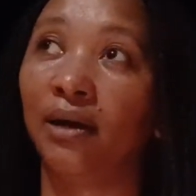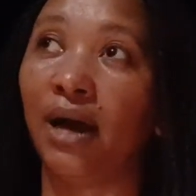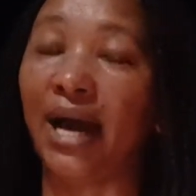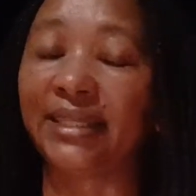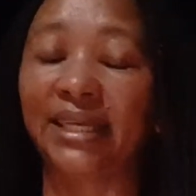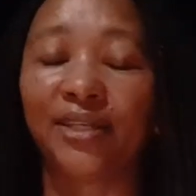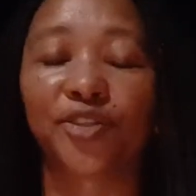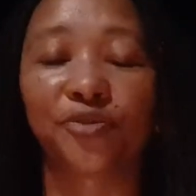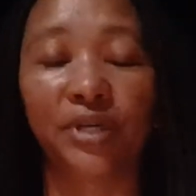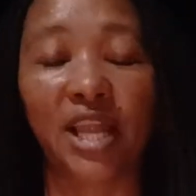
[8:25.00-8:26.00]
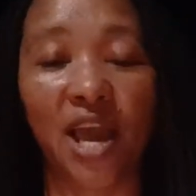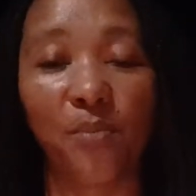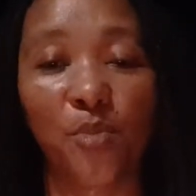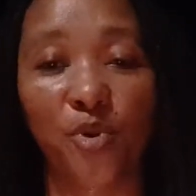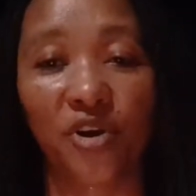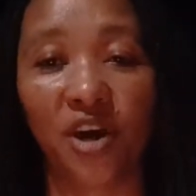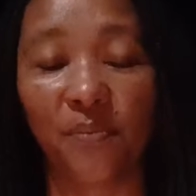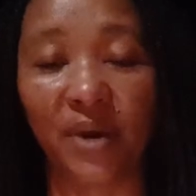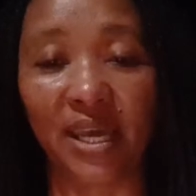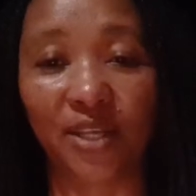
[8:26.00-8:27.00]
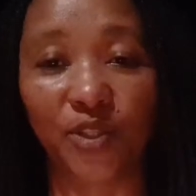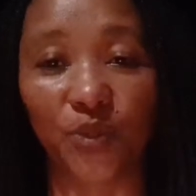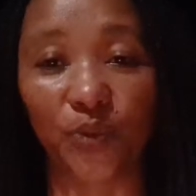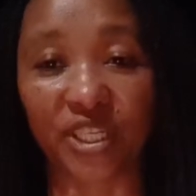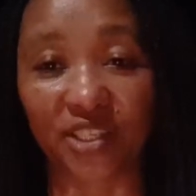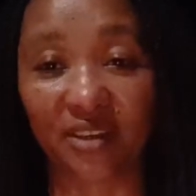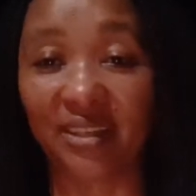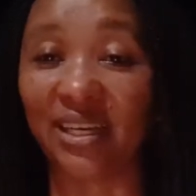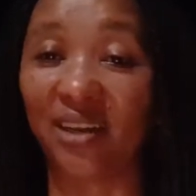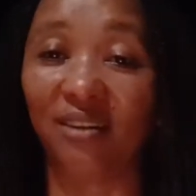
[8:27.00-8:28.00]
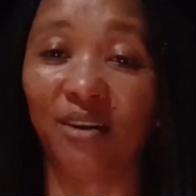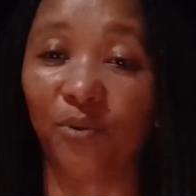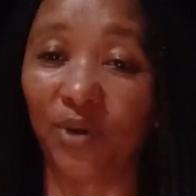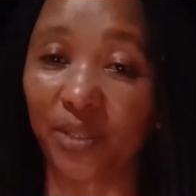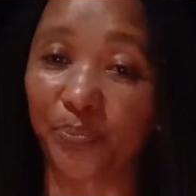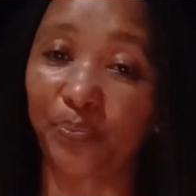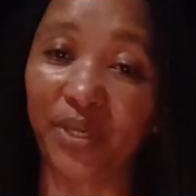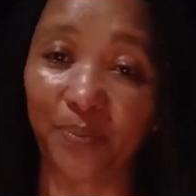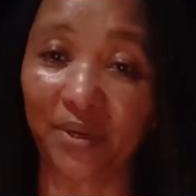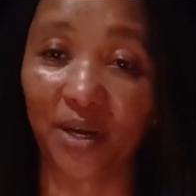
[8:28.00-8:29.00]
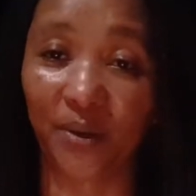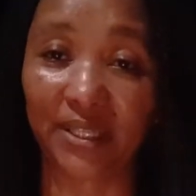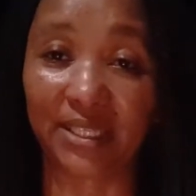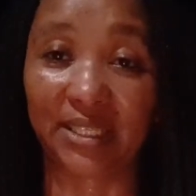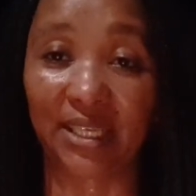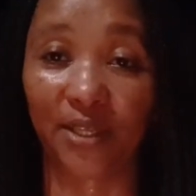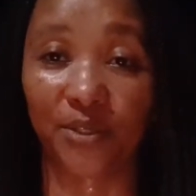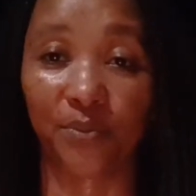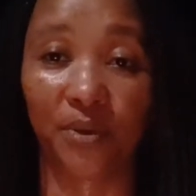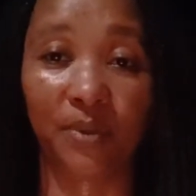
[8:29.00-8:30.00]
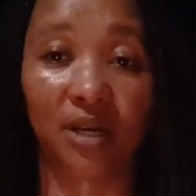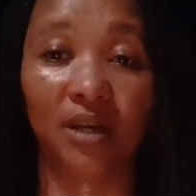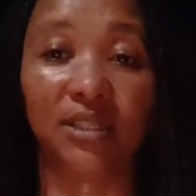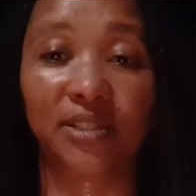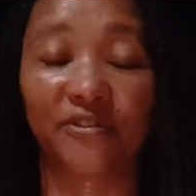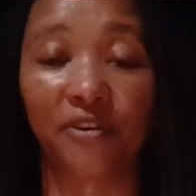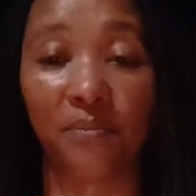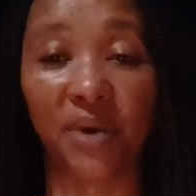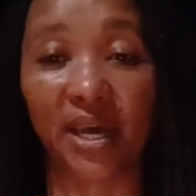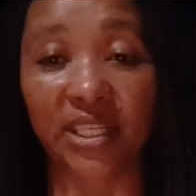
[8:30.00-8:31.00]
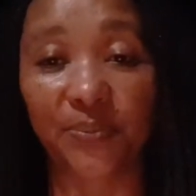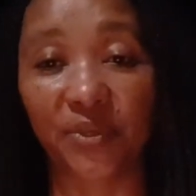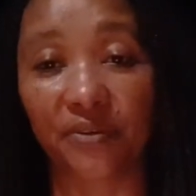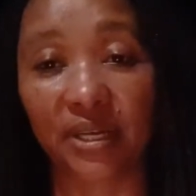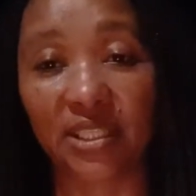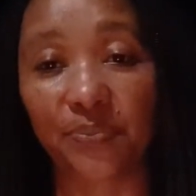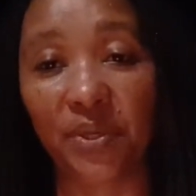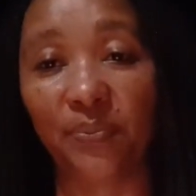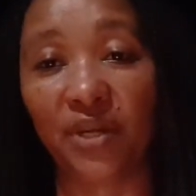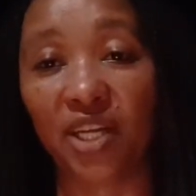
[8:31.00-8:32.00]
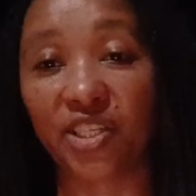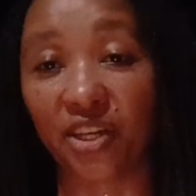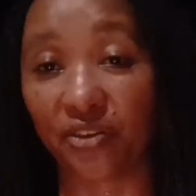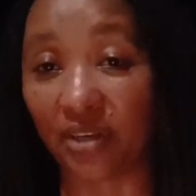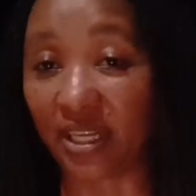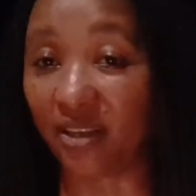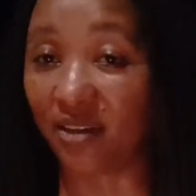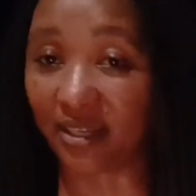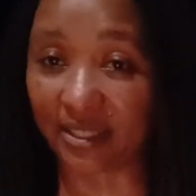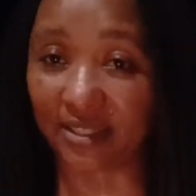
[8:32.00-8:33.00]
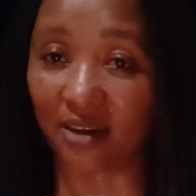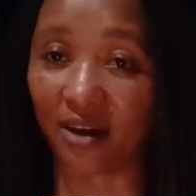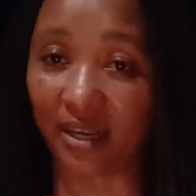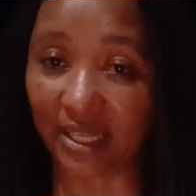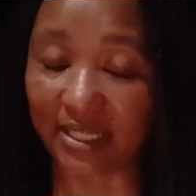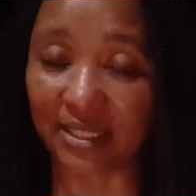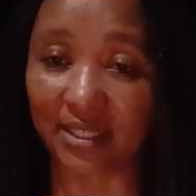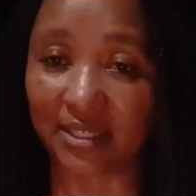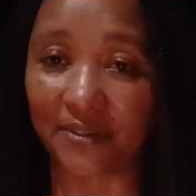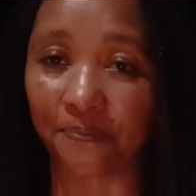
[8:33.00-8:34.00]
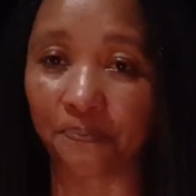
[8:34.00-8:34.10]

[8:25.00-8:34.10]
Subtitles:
I tend to rely more on my intuition than on what people are going to say to me, because from my experience, people are generally not honest.